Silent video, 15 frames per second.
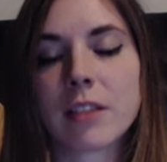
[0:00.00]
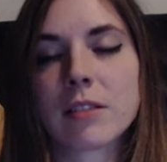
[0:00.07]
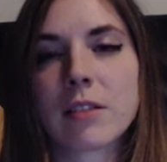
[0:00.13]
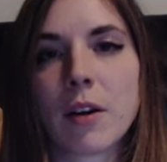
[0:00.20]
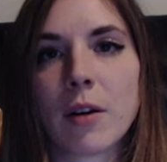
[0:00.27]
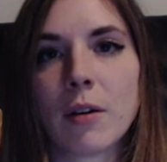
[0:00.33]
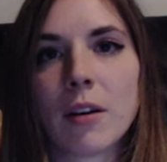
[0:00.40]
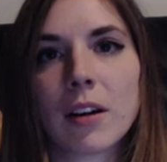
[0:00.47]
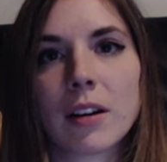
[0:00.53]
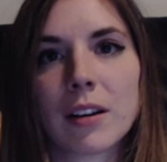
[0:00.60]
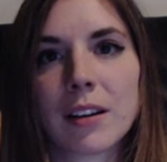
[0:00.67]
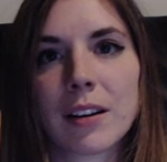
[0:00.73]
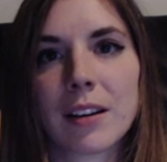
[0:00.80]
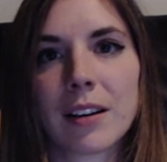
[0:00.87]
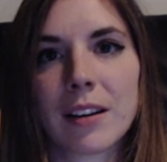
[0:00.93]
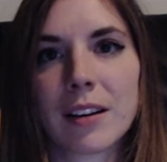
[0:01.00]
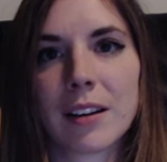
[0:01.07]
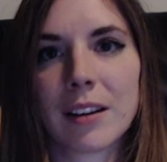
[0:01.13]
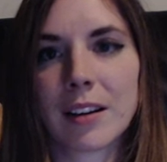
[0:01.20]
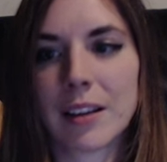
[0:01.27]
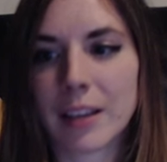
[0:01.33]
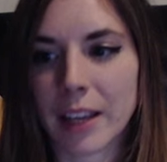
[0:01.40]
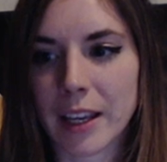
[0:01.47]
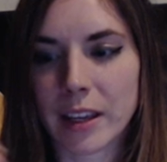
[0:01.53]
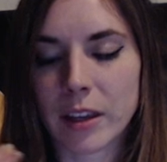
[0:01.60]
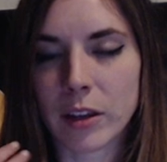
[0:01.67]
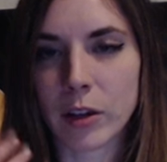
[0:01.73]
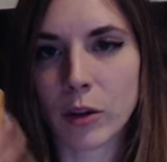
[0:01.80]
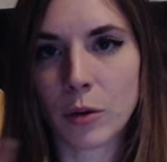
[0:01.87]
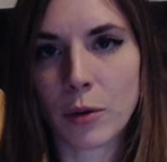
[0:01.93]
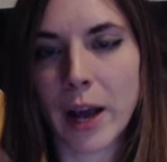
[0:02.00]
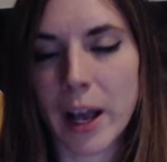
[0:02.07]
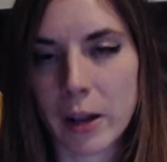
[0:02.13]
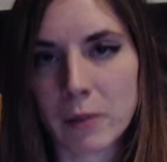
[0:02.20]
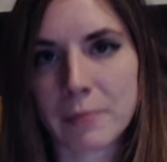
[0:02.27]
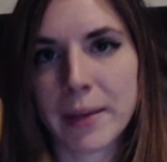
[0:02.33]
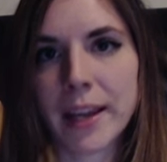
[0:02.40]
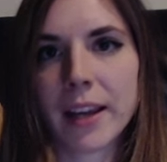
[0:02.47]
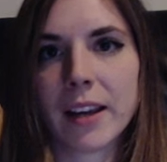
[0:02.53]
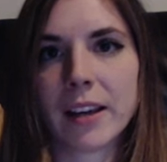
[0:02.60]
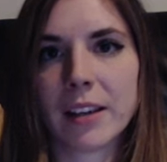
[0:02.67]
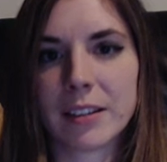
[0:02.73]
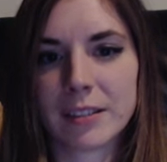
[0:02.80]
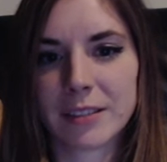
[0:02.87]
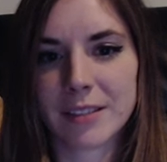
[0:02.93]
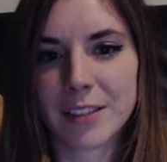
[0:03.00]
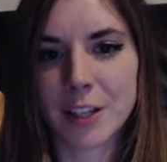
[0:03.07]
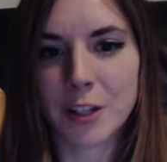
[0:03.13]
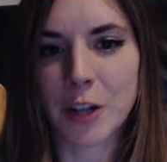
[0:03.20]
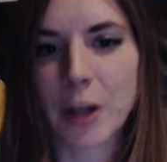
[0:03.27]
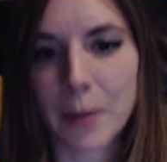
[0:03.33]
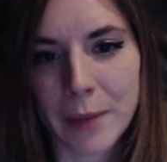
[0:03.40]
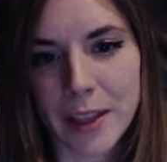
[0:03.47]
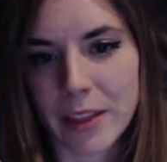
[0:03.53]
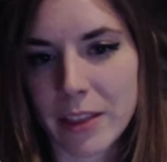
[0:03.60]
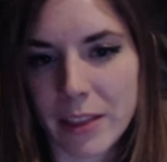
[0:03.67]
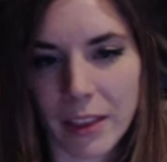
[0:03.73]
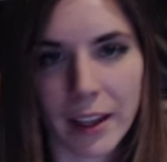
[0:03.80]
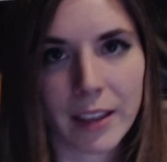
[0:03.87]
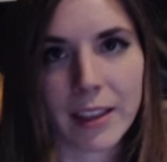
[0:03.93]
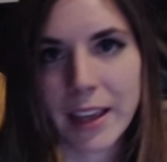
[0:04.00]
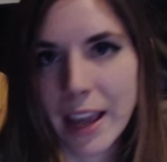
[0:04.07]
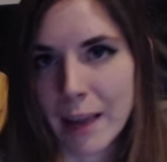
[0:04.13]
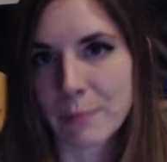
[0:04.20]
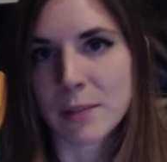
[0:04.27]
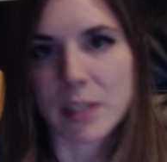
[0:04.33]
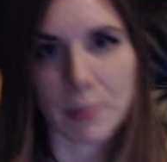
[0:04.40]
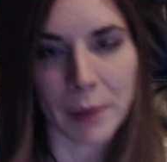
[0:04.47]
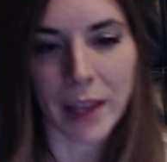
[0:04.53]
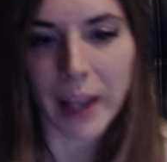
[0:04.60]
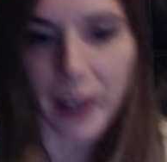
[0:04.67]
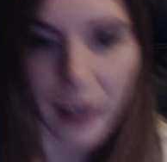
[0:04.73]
So like you helped me determine like the games to play.